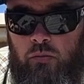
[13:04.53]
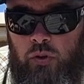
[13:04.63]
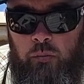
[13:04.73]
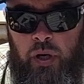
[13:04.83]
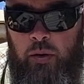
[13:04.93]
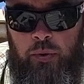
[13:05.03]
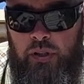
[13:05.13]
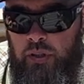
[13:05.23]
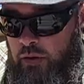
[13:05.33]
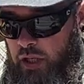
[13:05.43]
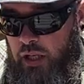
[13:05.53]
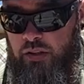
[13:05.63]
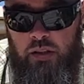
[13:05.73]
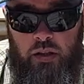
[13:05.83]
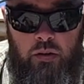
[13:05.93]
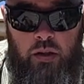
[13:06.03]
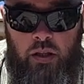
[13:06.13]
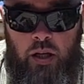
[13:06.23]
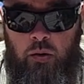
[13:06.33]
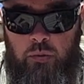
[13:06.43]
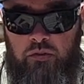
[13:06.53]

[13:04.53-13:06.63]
it made a big difference. It helped me